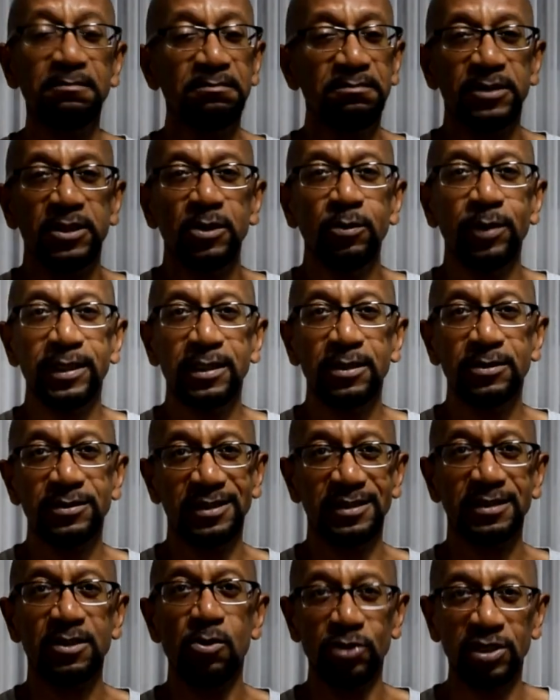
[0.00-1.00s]
do it, because
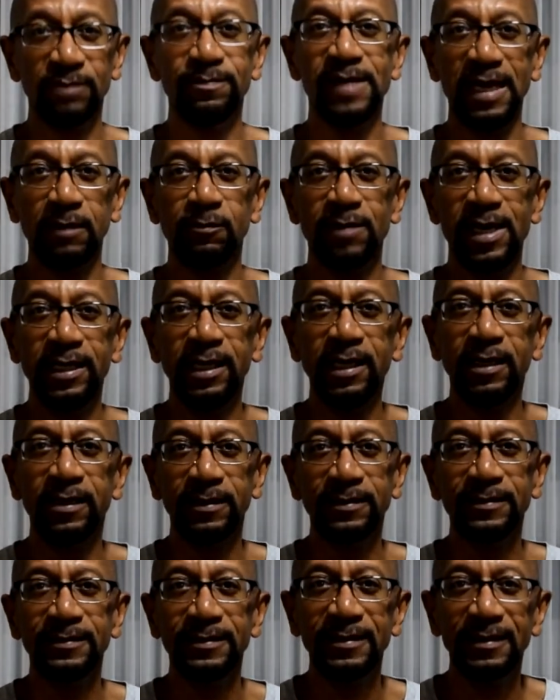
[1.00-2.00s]
it's Scotiabank right
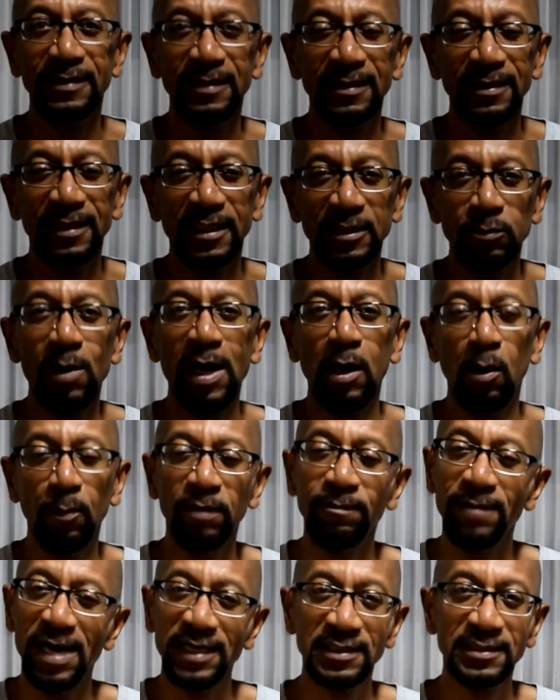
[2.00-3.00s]
here. That's why I opened
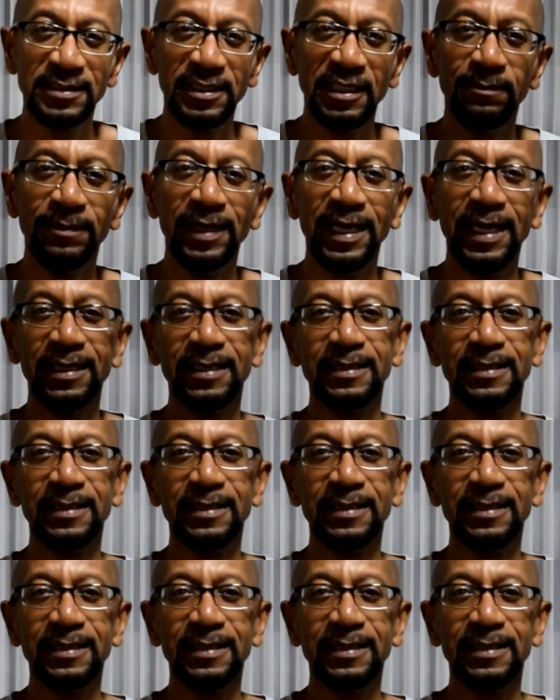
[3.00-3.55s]
mine at Citibank,